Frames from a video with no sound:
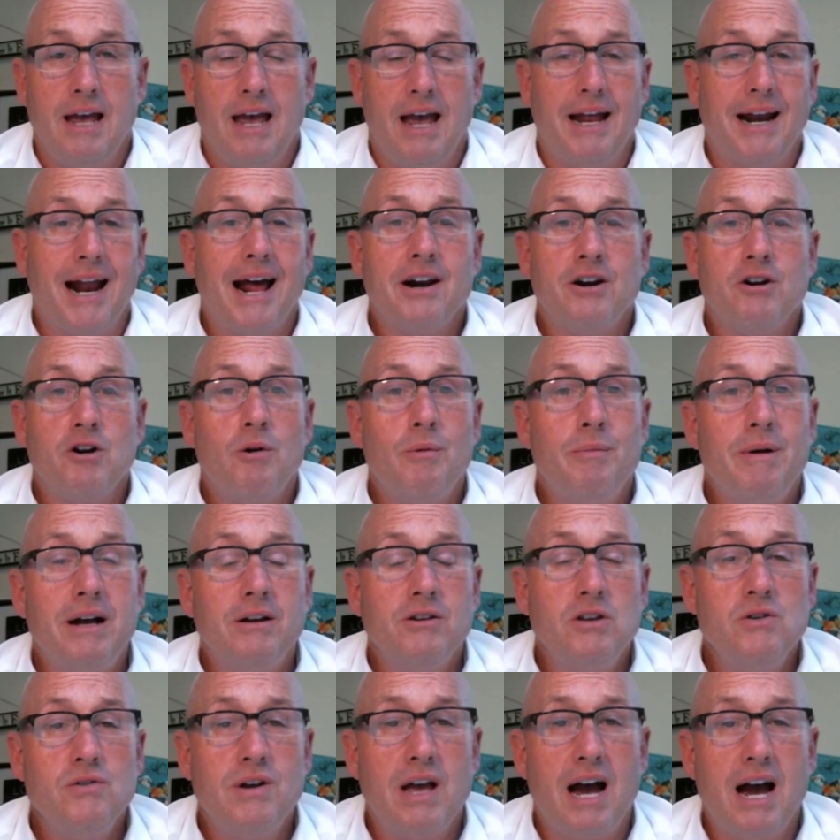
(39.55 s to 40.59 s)
And I don't know
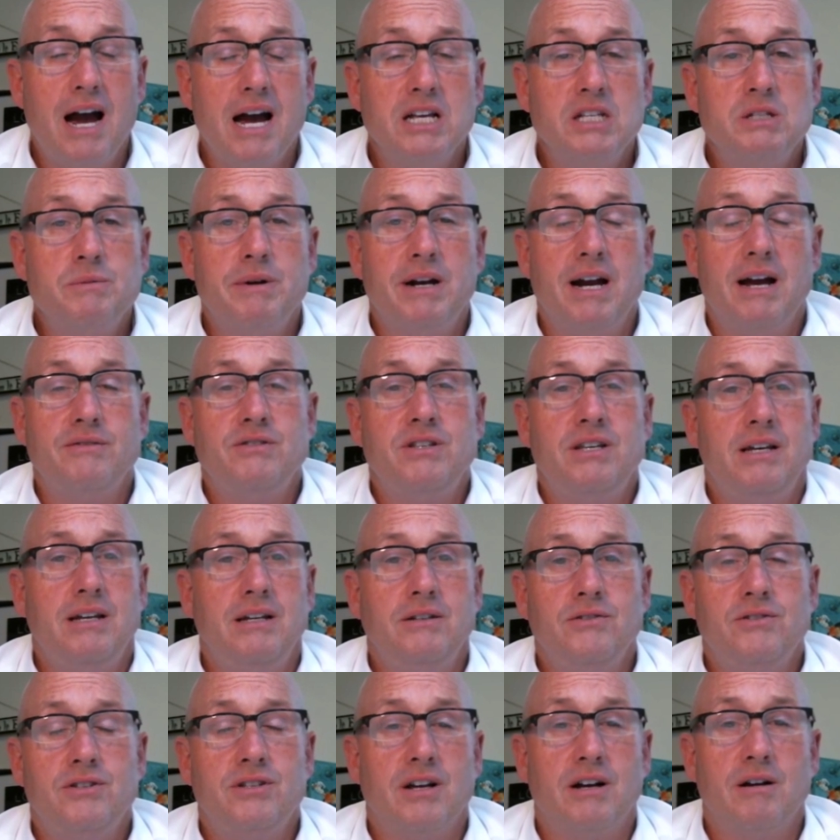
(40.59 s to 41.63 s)
about you guys, but I've
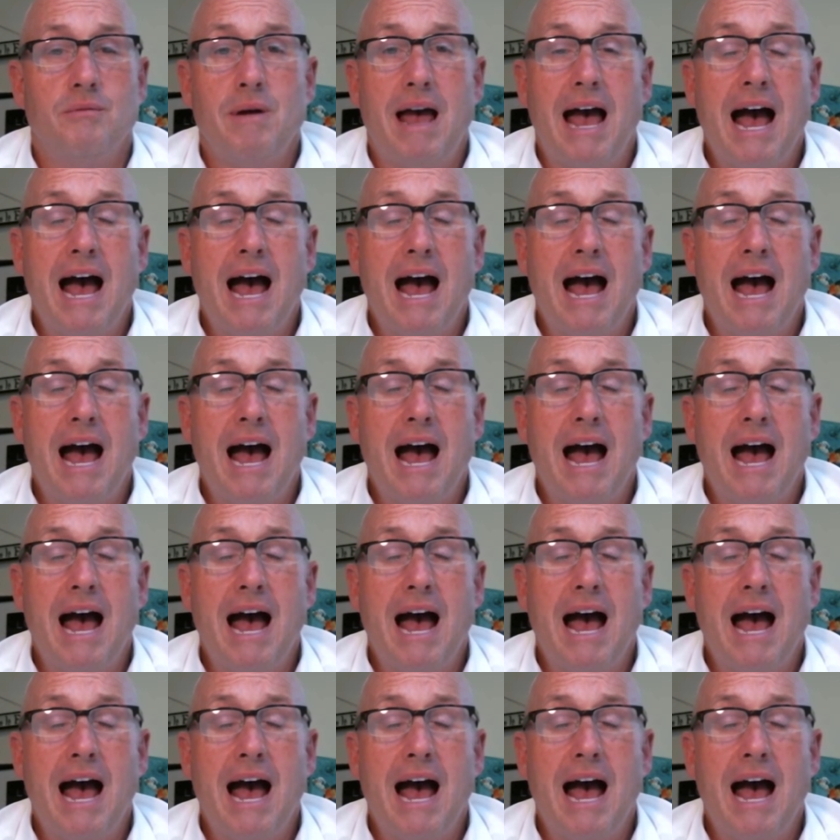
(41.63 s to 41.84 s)
seen some